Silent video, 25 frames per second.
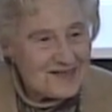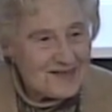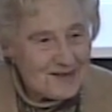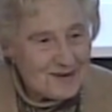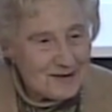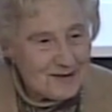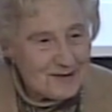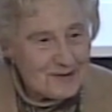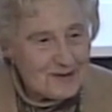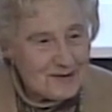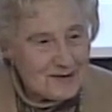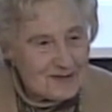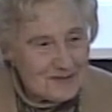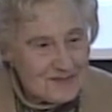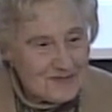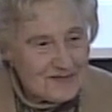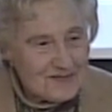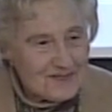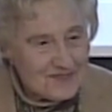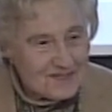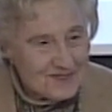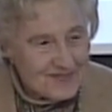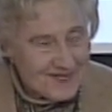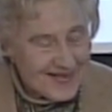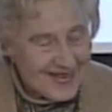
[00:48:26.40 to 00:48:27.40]
so,
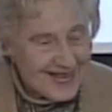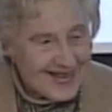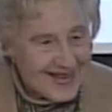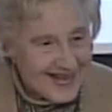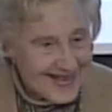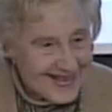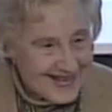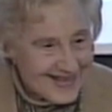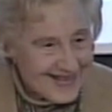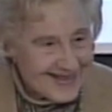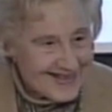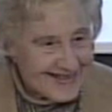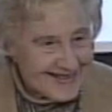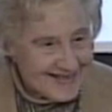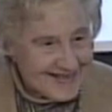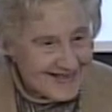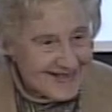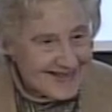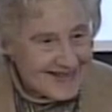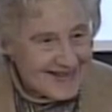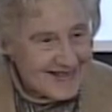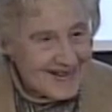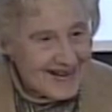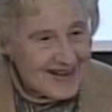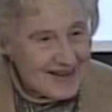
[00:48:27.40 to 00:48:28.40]
you
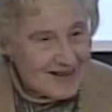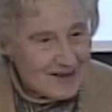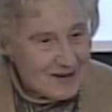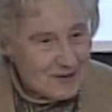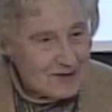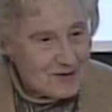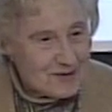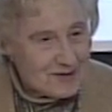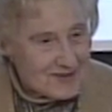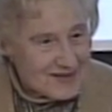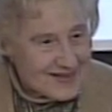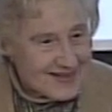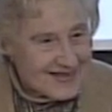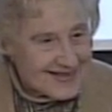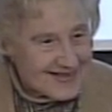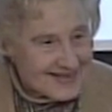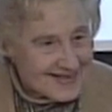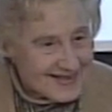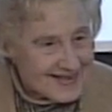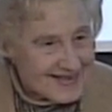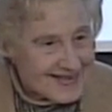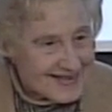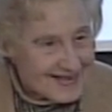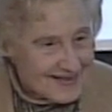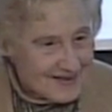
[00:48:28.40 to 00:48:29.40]
know, I could,
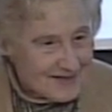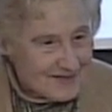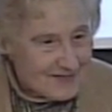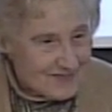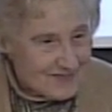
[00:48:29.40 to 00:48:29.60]
uh,